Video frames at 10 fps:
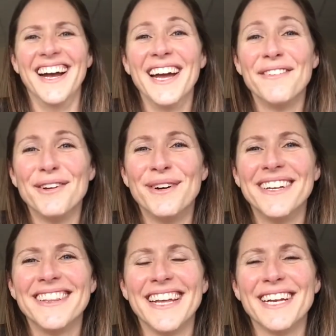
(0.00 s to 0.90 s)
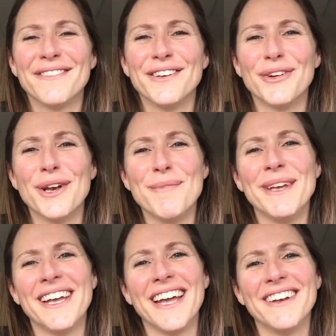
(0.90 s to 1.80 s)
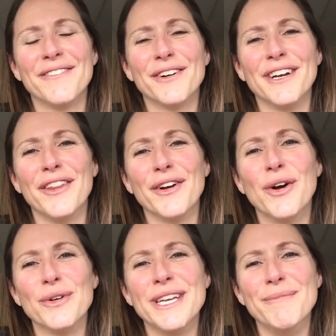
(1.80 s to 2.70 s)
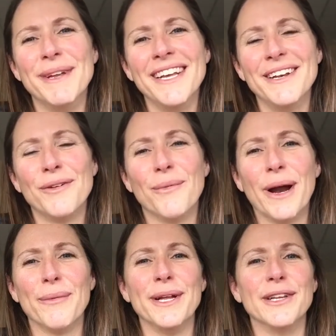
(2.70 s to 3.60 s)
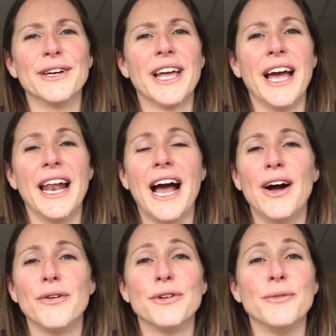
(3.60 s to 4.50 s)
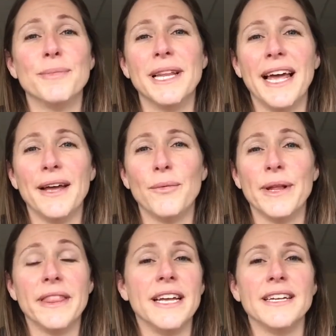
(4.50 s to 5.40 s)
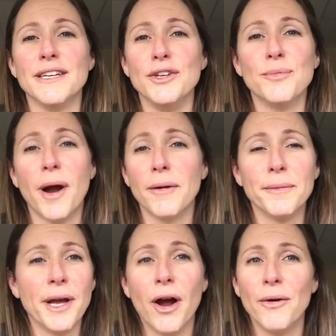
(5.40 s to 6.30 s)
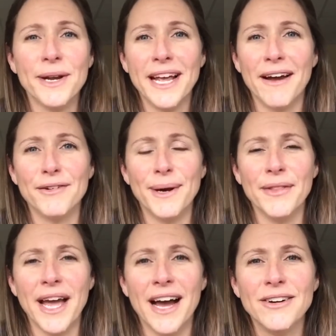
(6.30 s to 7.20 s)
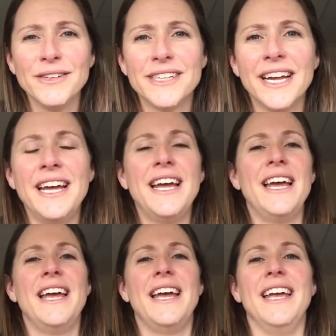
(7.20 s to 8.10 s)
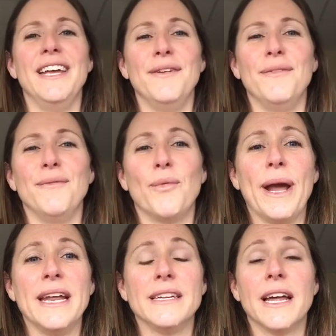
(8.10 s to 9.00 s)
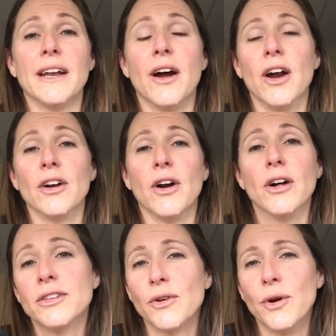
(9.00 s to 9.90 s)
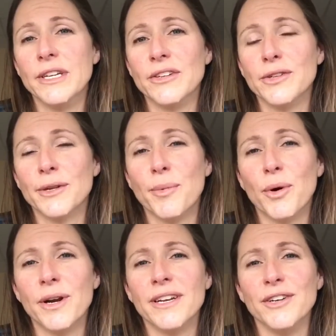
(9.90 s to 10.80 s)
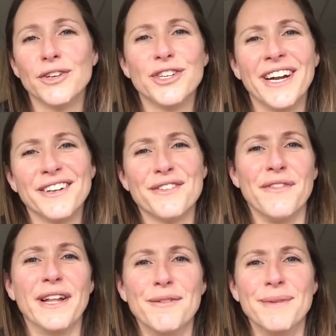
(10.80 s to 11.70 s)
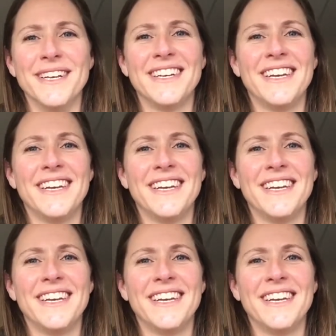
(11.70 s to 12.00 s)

Hi everyone, thanks for joining me again for another OT Minute where we look at how to play with things that you probably already have around the house in ways that are also going to support your child's development.